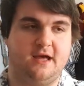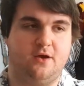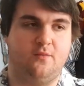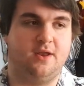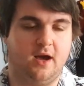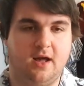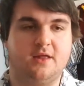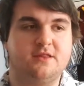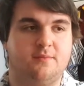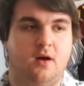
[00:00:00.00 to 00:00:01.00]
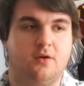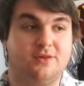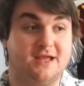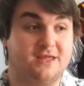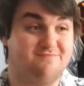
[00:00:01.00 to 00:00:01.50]
when asked, Mark was
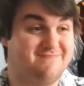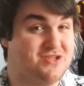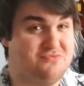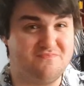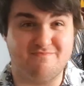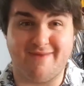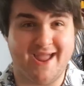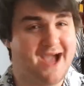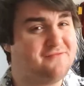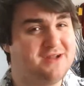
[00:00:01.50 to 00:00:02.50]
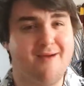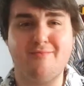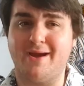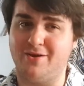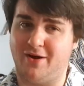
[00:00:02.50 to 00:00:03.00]
like, you might have time, you
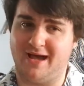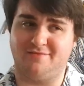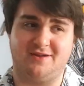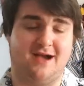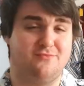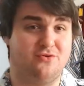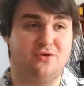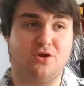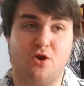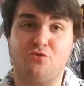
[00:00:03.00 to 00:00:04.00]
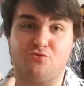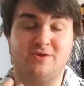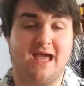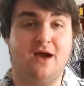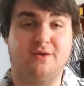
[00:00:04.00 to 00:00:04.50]
might not have time. You could go through
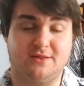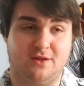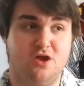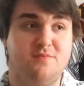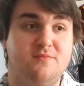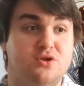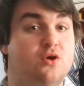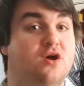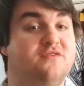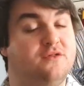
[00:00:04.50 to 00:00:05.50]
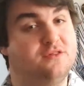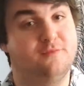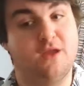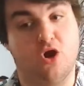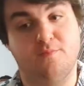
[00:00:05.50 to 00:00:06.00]
now, it's still open. You don't know if they'll still
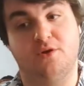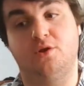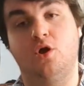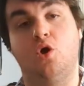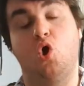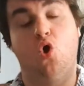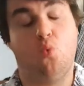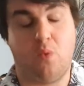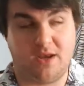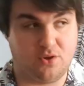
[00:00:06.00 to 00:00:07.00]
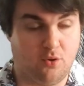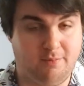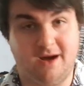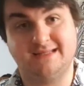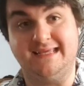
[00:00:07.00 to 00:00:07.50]
be open when your
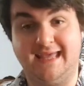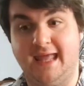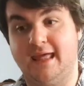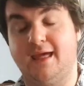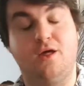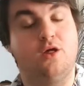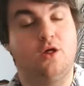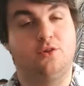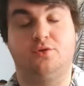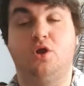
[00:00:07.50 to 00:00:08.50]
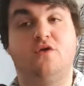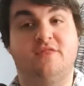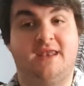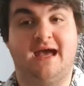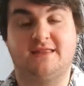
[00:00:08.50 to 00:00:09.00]
party get here. So Nova
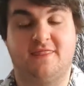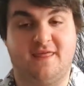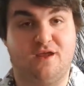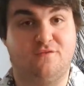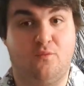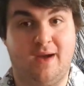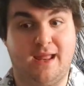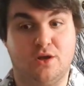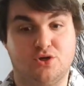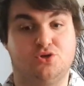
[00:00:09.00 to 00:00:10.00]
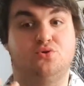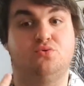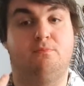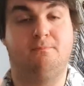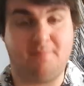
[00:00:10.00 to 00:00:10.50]
then had to think of a way
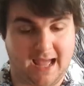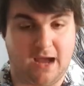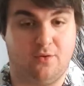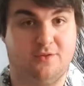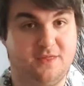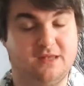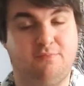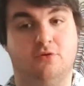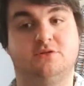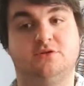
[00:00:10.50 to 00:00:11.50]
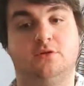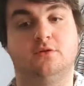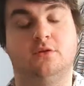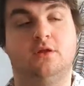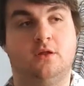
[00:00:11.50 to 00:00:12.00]
to power this
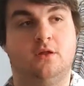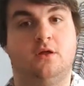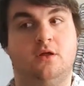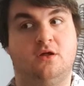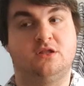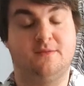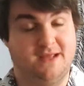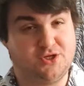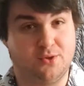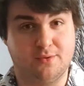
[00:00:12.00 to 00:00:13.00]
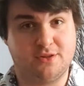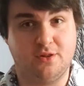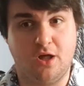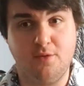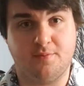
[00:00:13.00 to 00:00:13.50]
portal to make sure it was
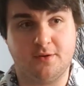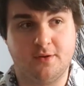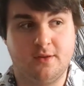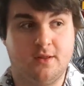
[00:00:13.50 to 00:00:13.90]
still open.